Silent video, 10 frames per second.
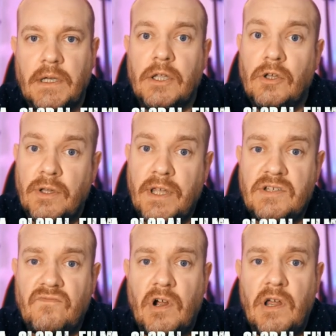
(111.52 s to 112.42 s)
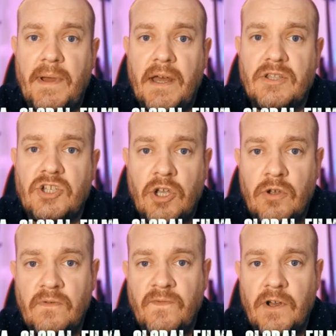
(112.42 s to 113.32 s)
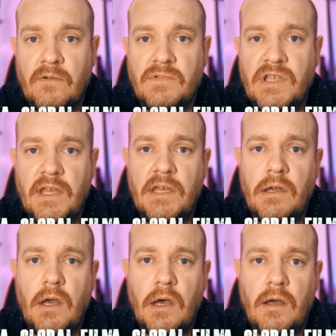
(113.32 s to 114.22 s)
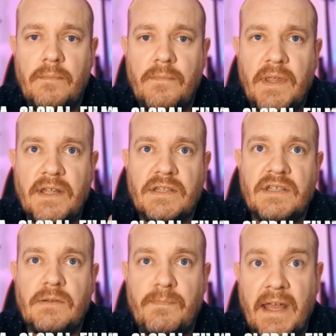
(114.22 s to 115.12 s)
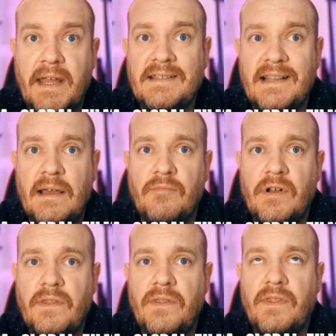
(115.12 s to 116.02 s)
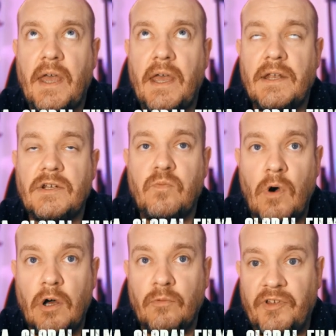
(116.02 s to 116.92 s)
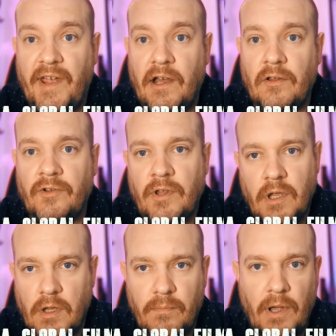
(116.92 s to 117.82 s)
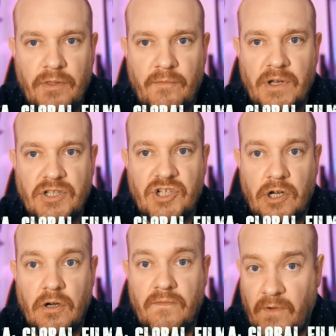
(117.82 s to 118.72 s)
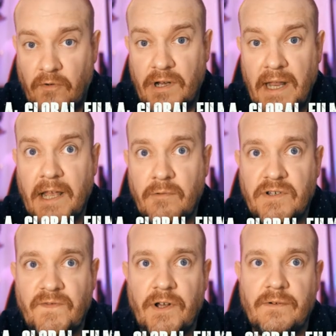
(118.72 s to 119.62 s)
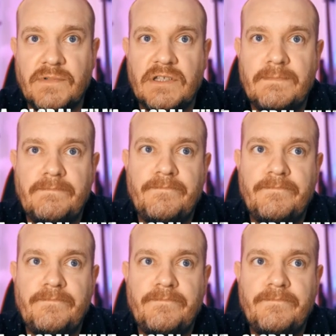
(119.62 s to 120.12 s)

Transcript: You'll need to write about 2 films here. That's Pan's Labyrinth and Wild Tales, both of which are foreign language films.